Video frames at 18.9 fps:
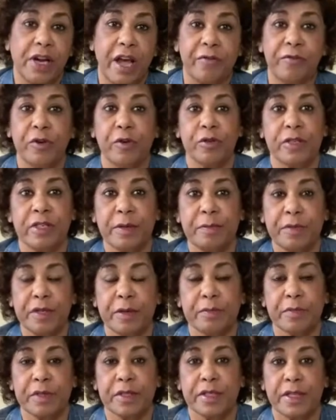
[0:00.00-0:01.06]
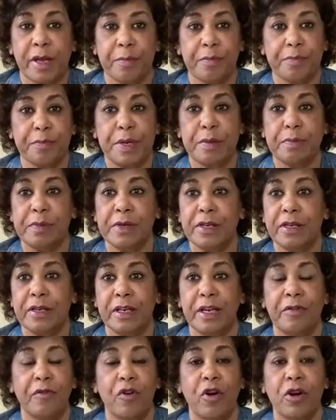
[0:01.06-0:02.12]
have no symptoms. Some people
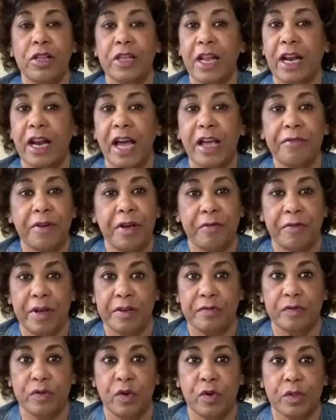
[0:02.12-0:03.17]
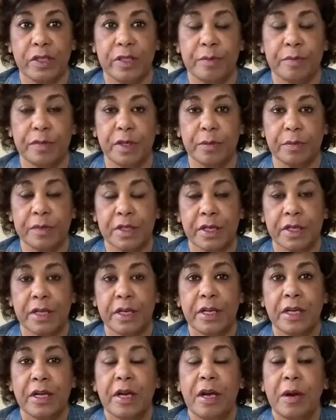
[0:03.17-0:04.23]
live all their life have no symptoms,
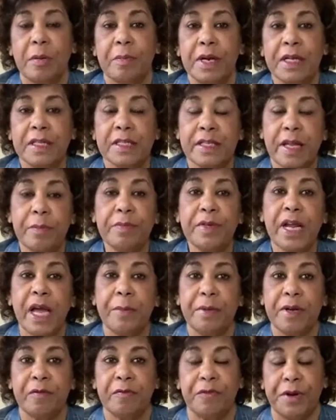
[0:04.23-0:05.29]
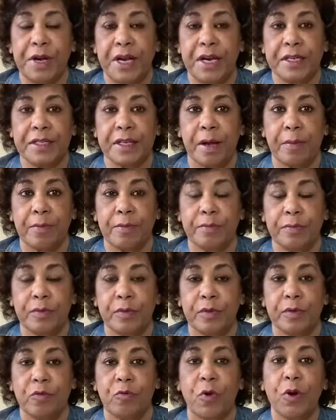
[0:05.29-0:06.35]
but sometimes it flares up.
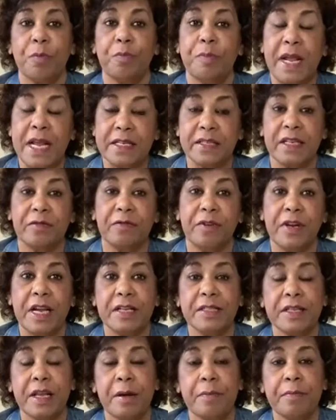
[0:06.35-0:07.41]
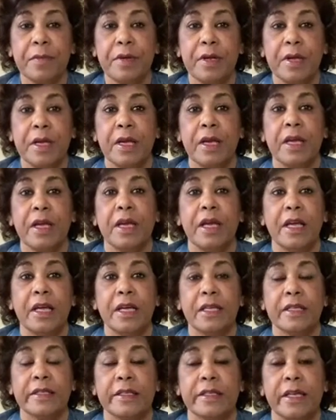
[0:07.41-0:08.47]
What makes it flares up
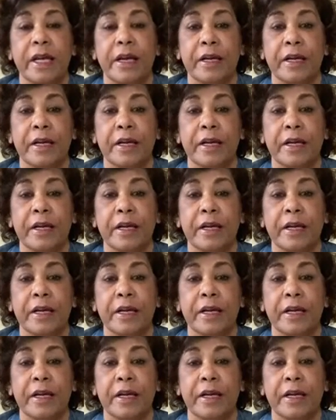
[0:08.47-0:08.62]
is